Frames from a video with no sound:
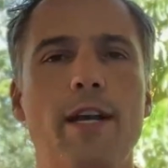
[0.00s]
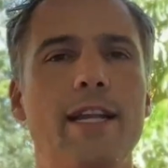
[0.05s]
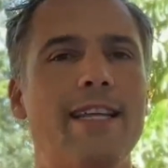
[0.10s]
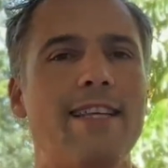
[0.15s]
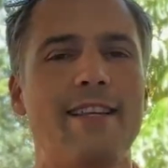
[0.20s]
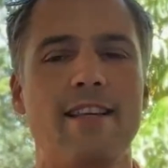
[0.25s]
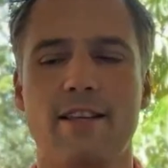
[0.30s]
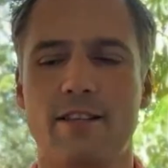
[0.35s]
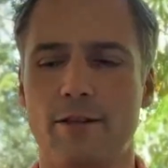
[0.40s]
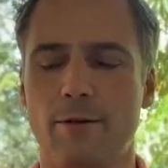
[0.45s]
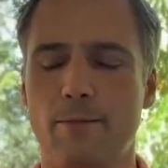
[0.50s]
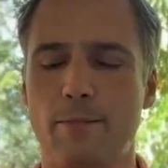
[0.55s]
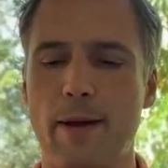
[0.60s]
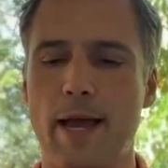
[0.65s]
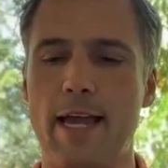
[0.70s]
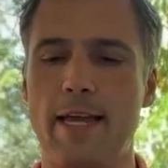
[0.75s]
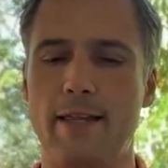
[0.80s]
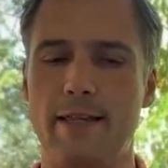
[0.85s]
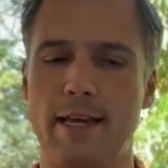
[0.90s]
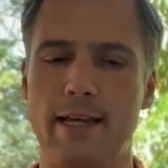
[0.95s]
is
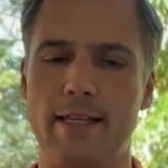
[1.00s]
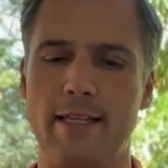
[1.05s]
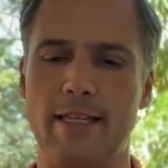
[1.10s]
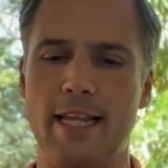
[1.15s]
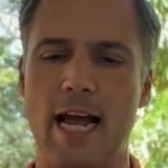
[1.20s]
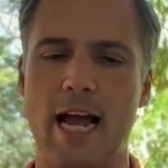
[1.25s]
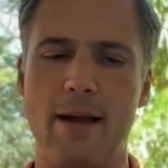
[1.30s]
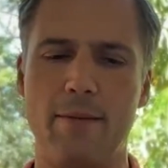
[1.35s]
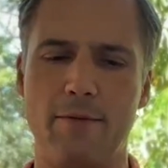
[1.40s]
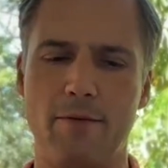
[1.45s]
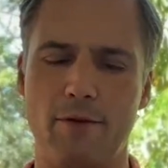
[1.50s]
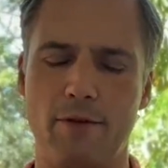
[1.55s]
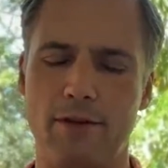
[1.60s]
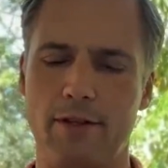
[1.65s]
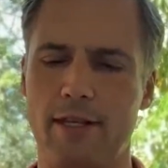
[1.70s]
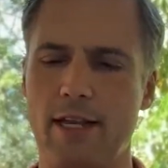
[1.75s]
space and time?